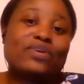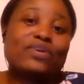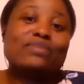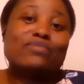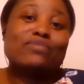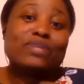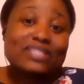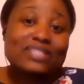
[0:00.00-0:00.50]
And
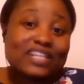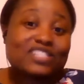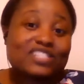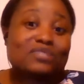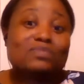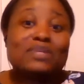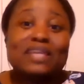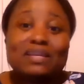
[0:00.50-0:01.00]
it really
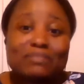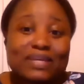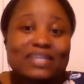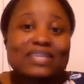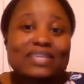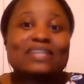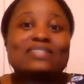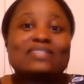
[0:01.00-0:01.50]
touched me and my
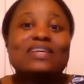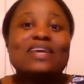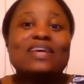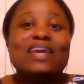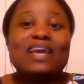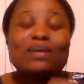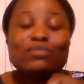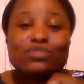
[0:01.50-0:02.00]
kids,
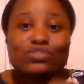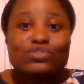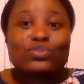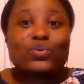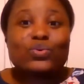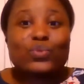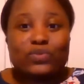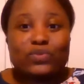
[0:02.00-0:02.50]
and was
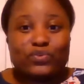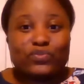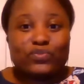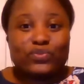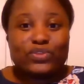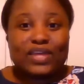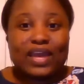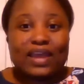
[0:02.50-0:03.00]
so grateful
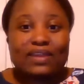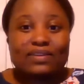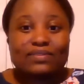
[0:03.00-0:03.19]
for that.